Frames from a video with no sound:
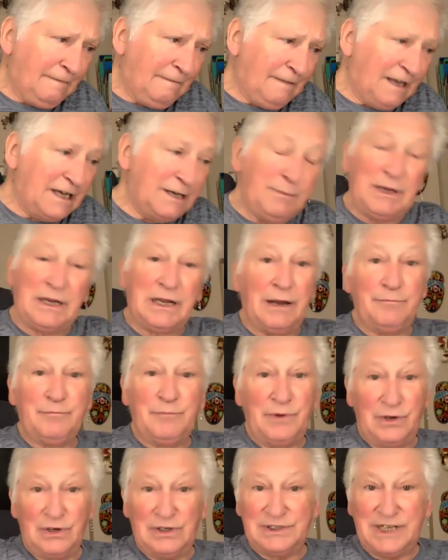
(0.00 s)
then you
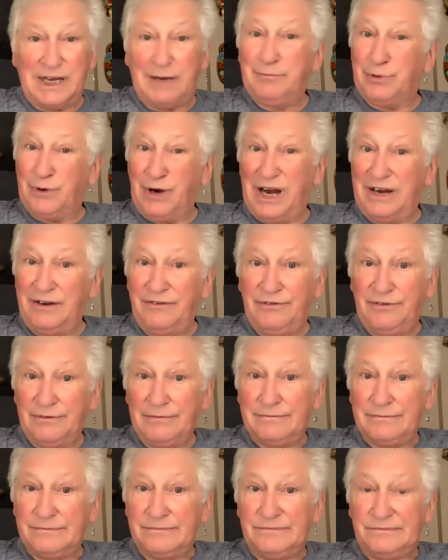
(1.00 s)
become, you could say, brave.
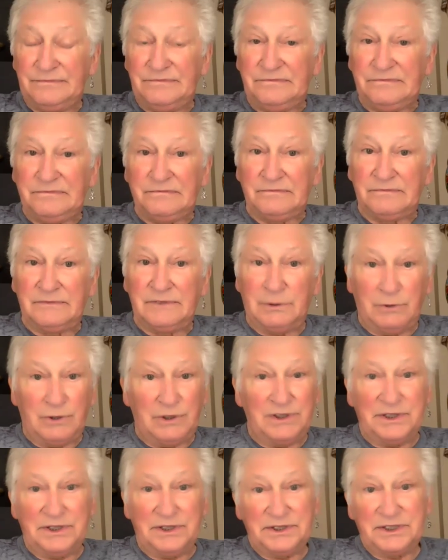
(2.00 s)
The
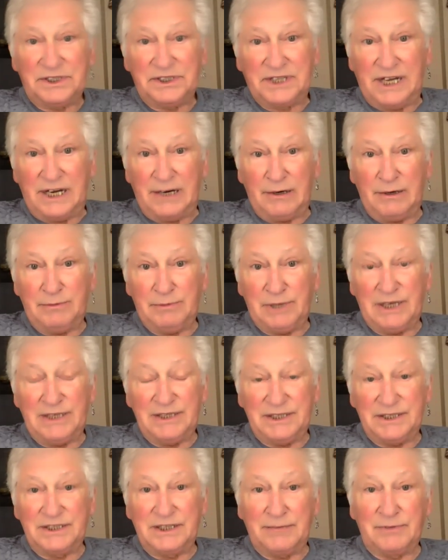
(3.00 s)
world is a scary
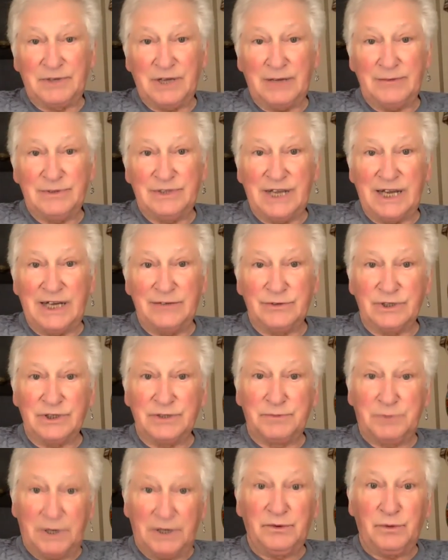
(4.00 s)
place and sometimes
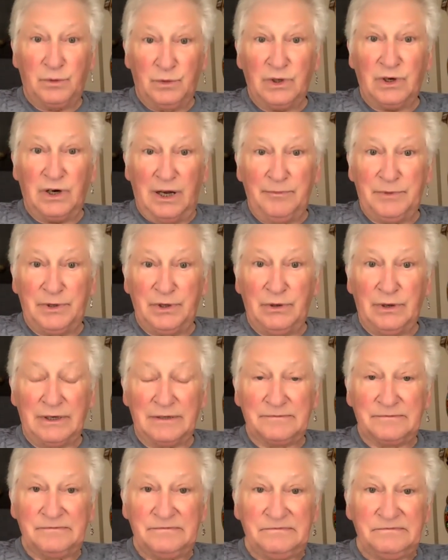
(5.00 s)
dangerous, but we're up to
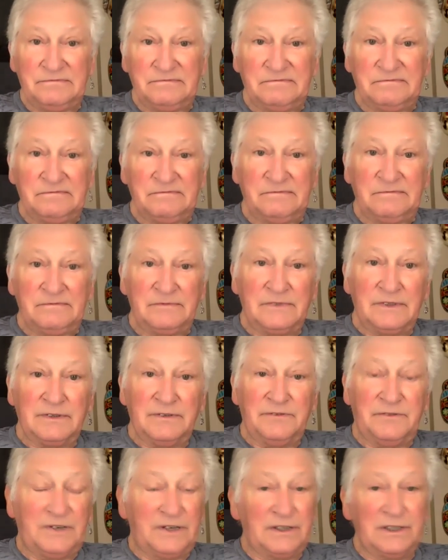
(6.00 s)
it.
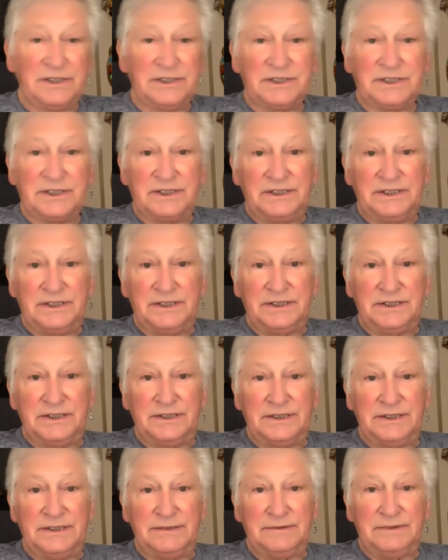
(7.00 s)
Fearless
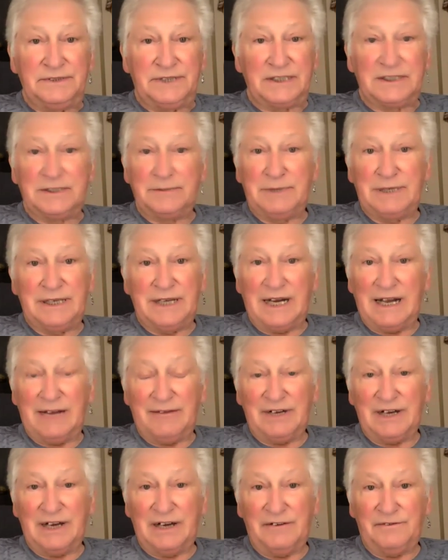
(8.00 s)
doesn't mean not
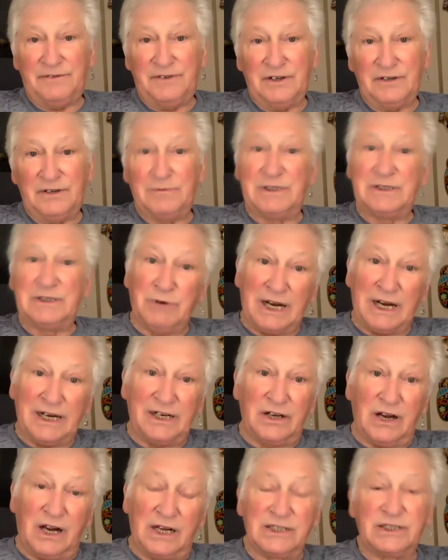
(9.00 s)
having any fear. It means
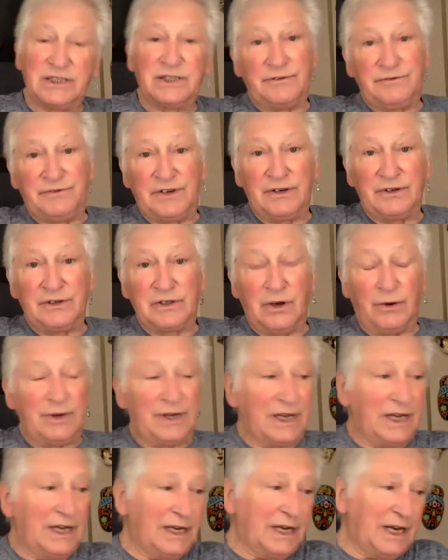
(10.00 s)
recognizing your fear and
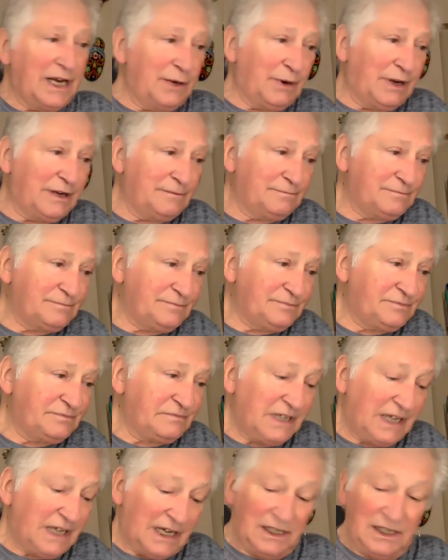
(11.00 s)
going ahead anyway.
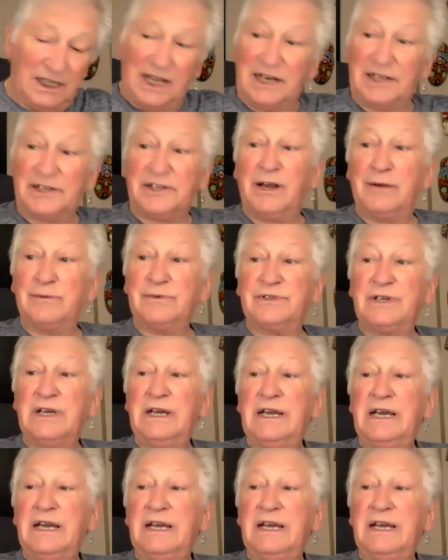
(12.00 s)
And a lot of times,